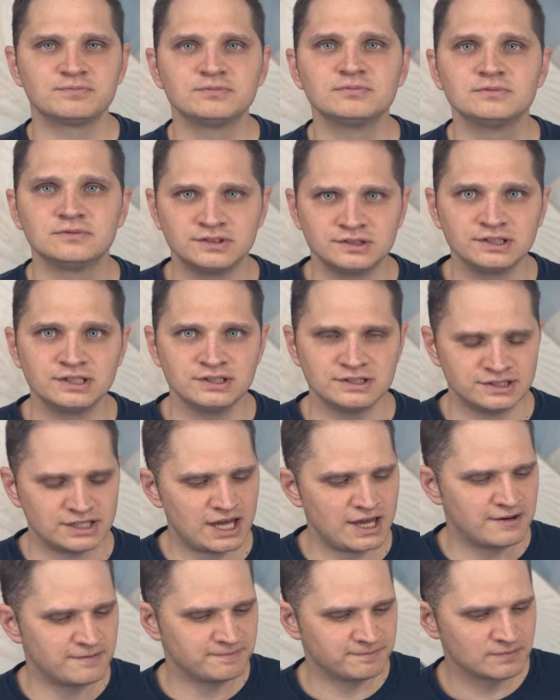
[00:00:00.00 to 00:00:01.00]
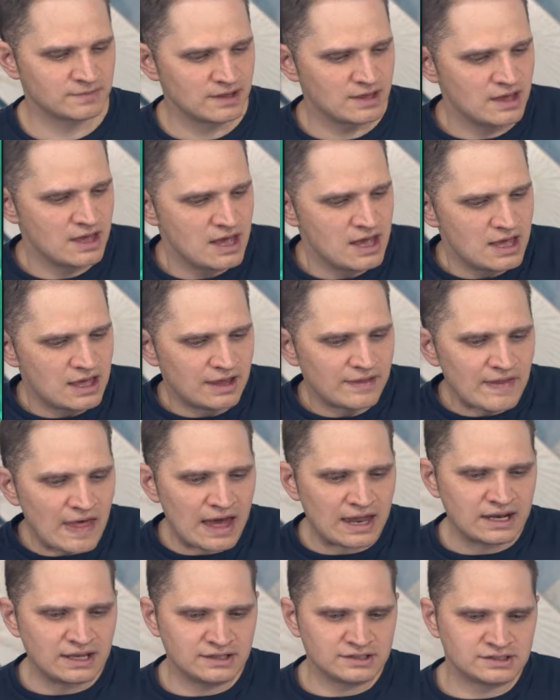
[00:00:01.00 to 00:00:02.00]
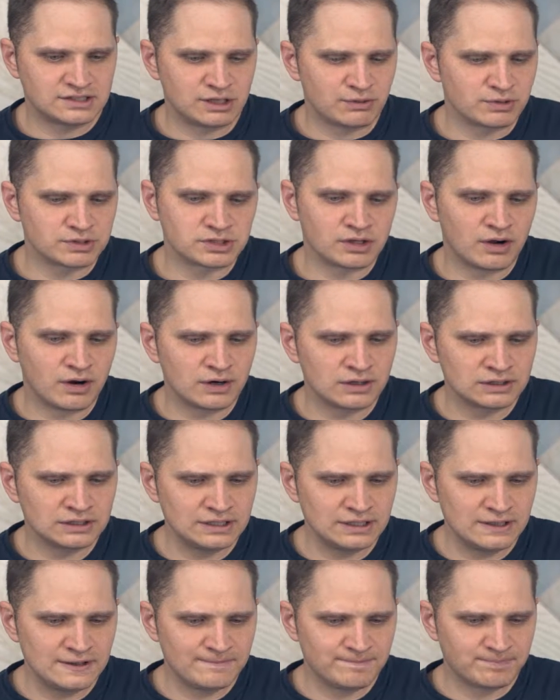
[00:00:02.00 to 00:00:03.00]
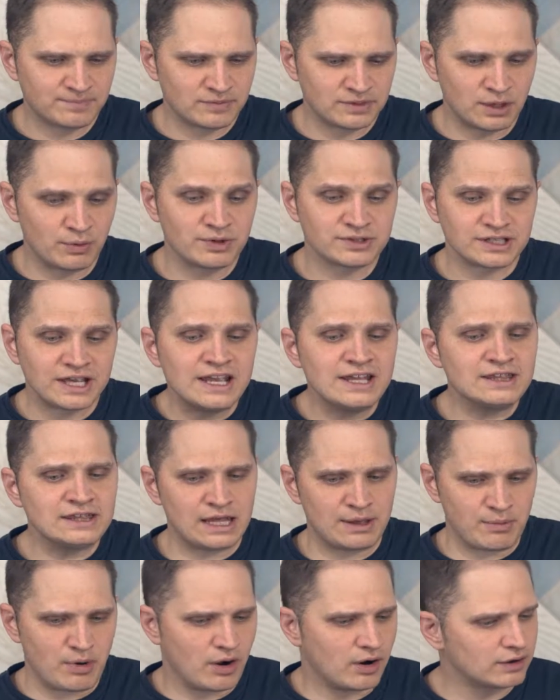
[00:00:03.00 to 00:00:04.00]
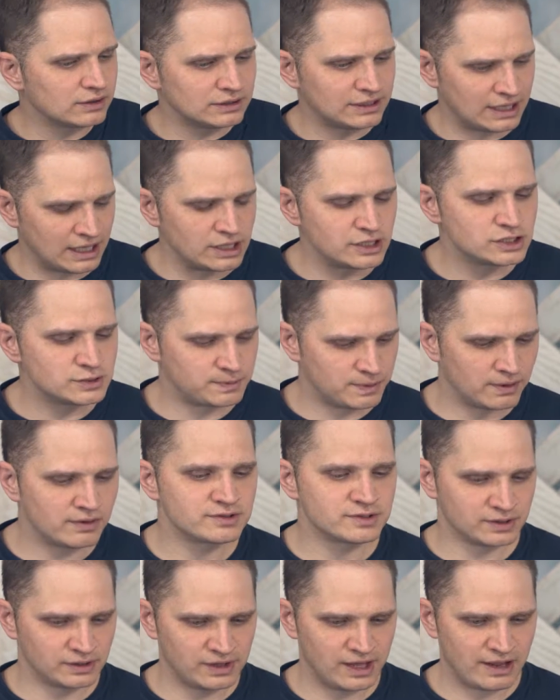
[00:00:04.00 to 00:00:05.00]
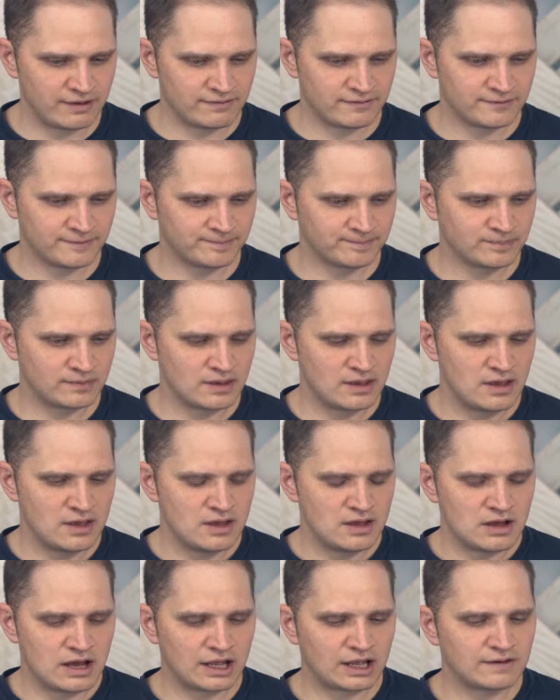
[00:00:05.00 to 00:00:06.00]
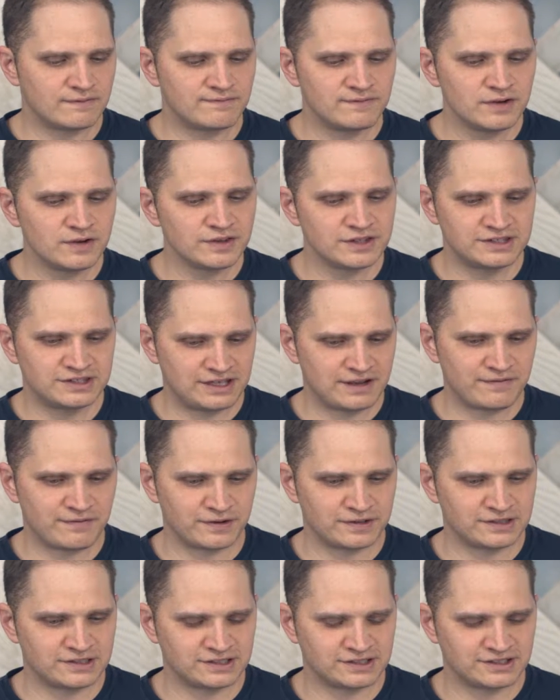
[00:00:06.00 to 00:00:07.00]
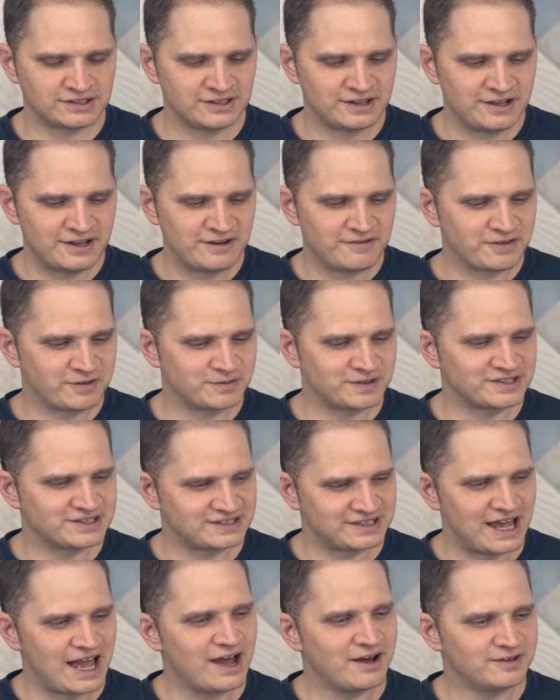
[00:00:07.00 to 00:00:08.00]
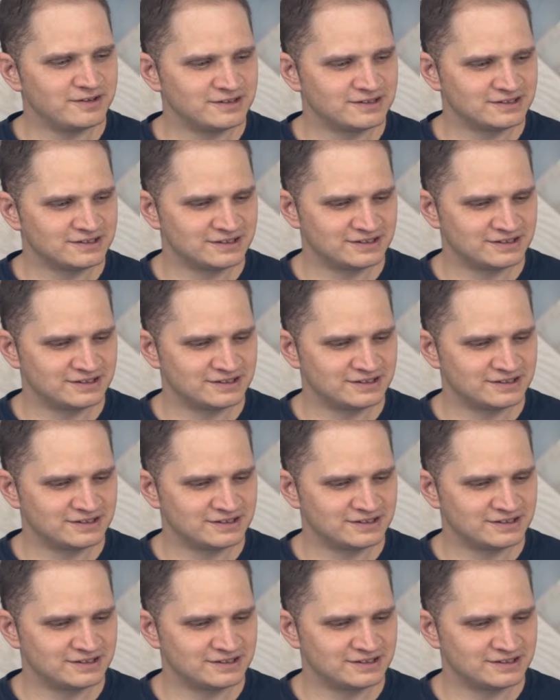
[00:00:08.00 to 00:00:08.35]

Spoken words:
Scene set. That is, there was in them hardly any spiritual life. I could feel the difference from the sound.